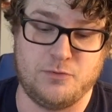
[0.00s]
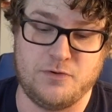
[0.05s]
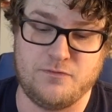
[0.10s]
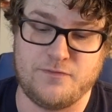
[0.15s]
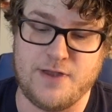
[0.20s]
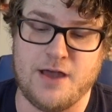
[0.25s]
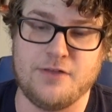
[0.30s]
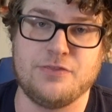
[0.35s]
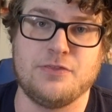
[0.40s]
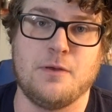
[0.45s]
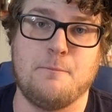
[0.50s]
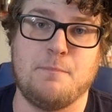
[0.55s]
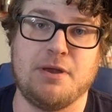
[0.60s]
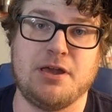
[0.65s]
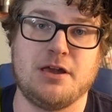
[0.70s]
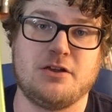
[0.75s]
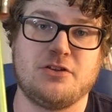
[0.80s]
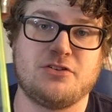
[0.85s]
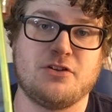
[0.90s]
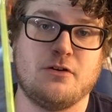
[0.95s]
We've got the
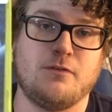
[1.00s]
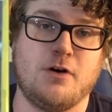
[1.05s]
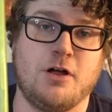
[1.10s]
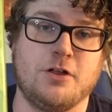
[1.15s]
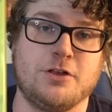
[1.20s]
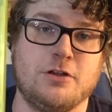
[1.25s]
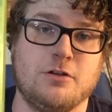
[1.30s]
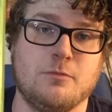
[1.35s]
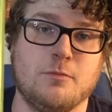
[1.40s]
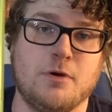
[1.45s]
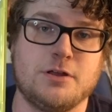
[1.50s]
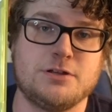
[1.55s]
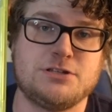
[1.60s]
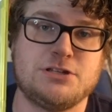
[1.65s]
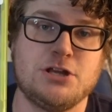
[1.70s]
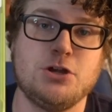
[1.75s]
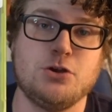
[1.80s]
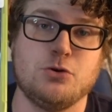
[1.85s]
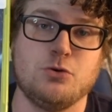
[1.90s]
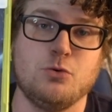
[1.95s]
Bigs Volume
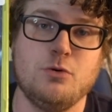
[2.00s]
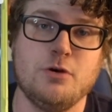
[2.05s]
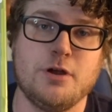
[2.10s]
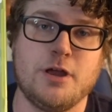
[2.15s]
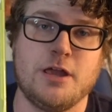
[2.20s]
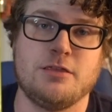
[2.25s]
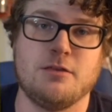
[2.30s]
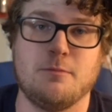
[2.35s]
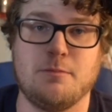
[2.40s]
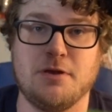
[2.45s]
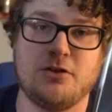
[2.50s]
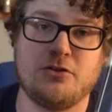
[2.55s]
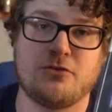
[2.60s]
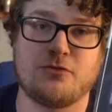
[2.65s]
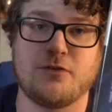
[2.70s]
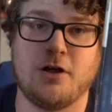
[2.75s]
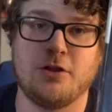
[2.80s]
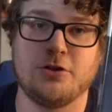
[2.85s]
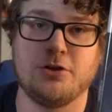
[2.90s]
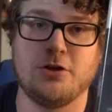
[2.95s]
2 and the Bigs
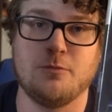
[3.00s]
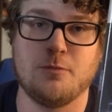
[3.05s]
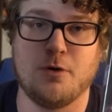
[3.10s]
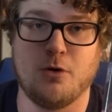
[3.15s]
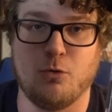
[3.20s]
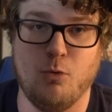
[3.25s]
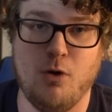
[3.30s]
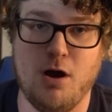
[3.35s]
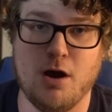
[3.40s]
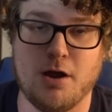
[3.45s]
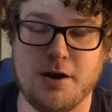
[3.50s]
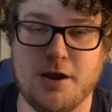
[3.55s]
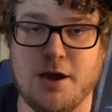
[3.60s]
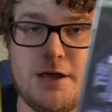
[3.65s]
Volume 1.